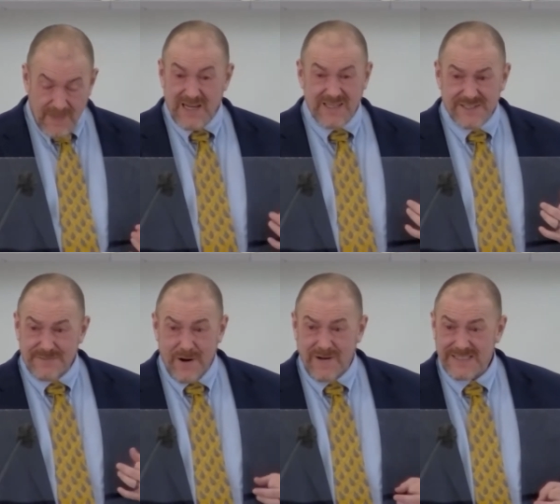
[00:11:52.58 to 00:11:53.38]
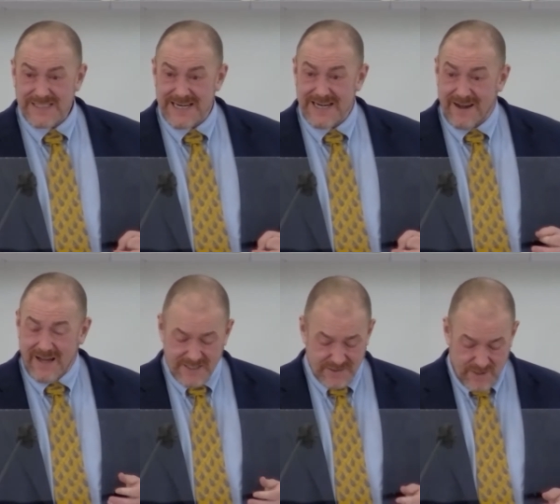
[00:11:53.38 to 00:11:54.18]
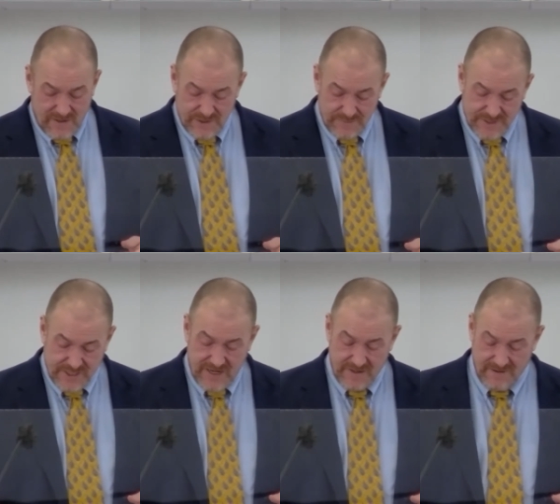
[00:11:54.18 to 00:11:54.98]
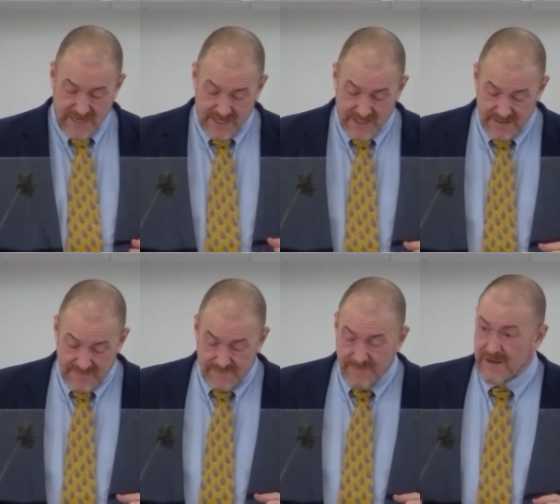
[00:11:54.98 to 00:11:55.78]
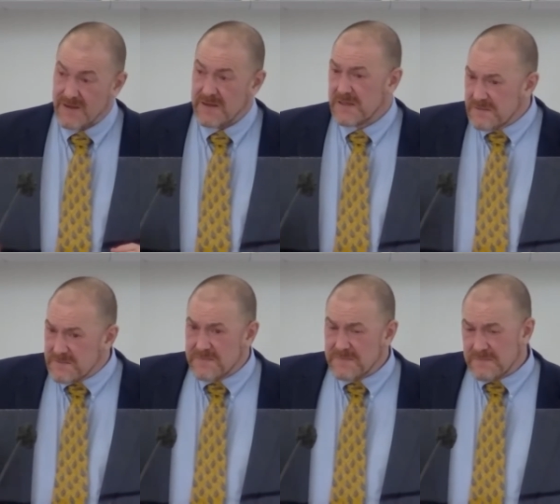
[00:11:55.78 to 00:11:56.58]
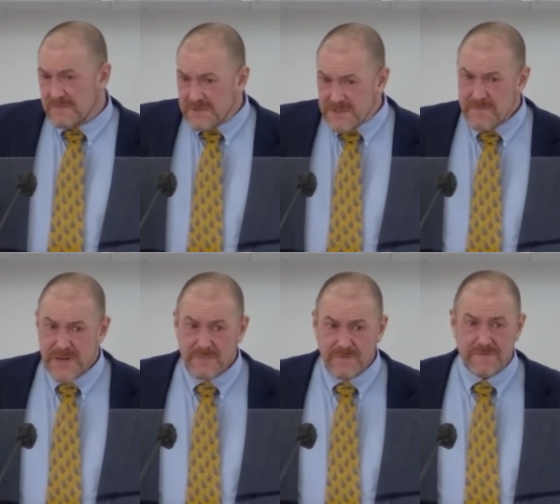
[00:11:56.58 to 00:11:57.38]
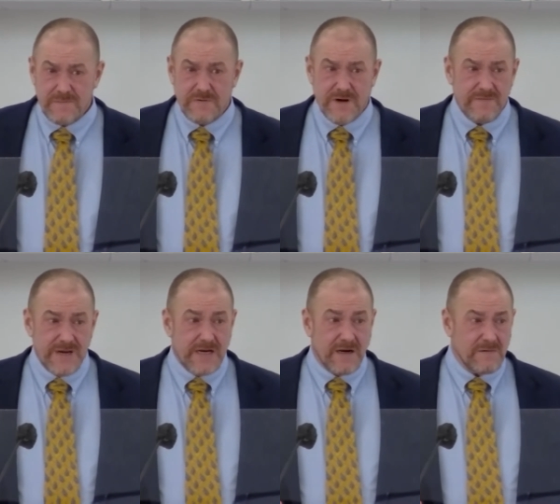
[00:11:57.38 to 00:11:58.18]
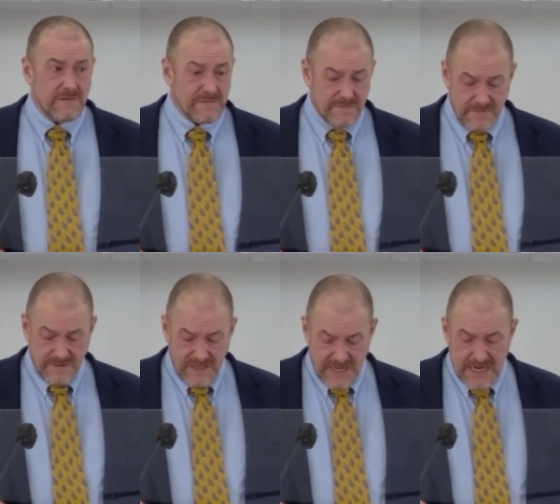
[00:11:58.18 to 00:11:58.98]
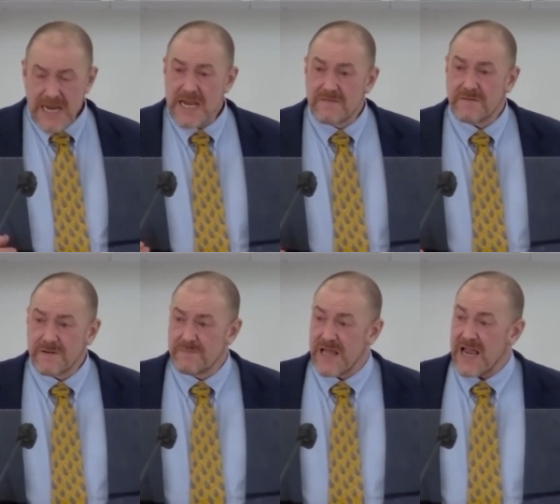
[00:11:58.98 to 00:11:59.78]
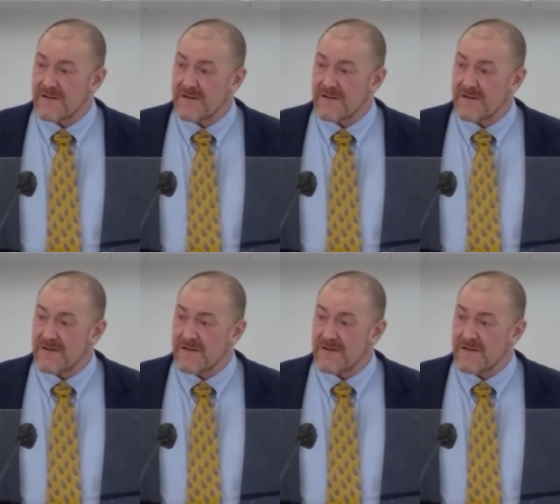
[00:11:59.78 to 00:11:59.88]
a small synagogue, small Jewish congregation, some people from Puerto Rico, and a handful of black